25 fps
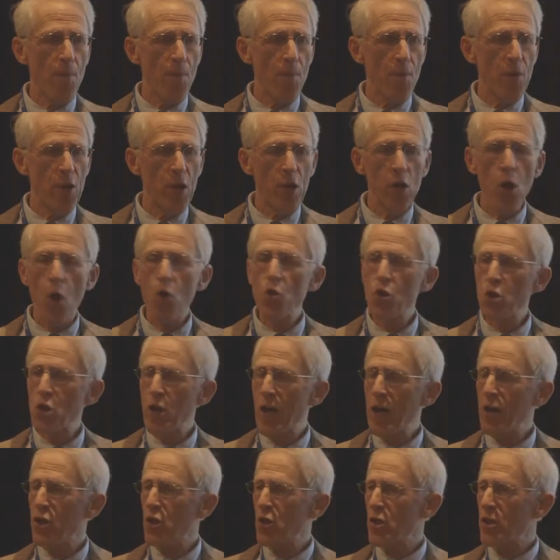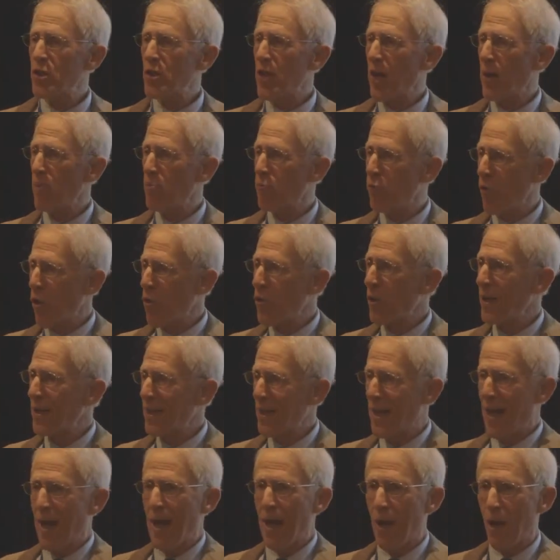negotiations had broken
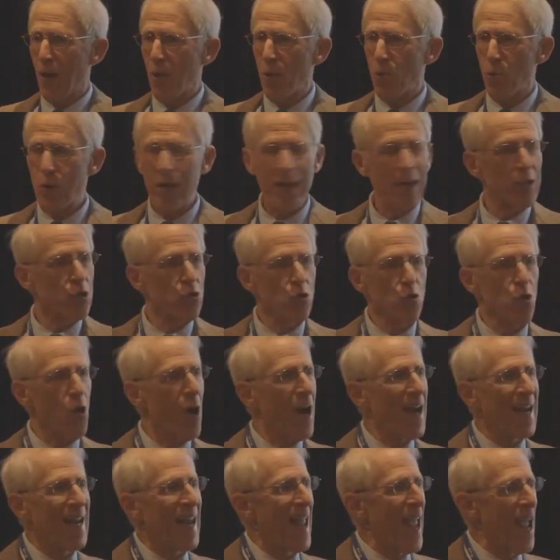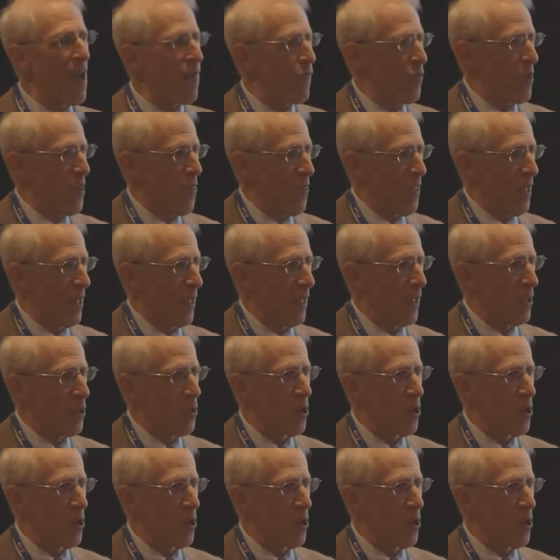down. We had tried everything in